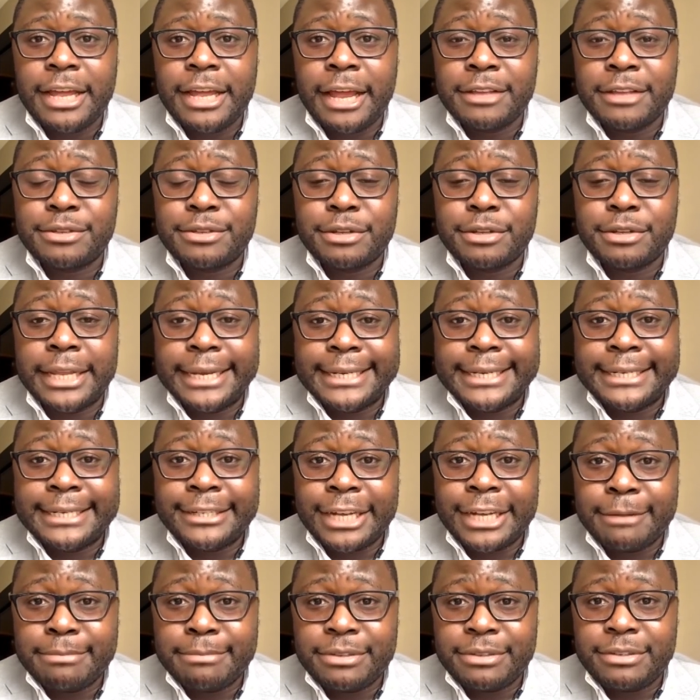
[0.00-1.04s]
I also like
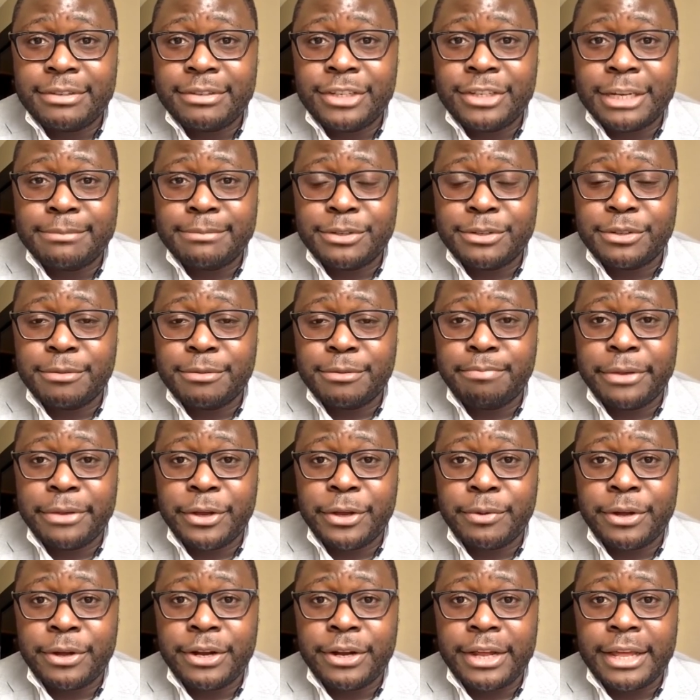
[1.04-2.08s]
Gems. Gems is a
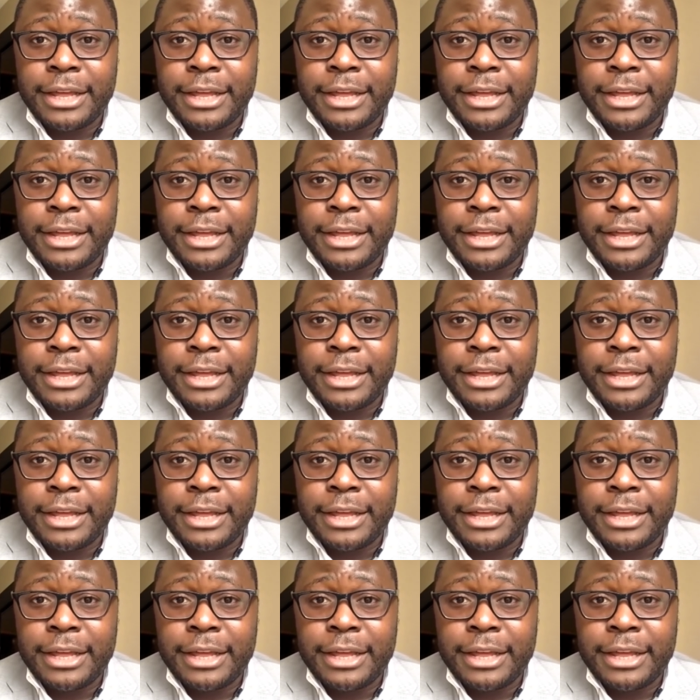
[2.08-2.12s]
big one.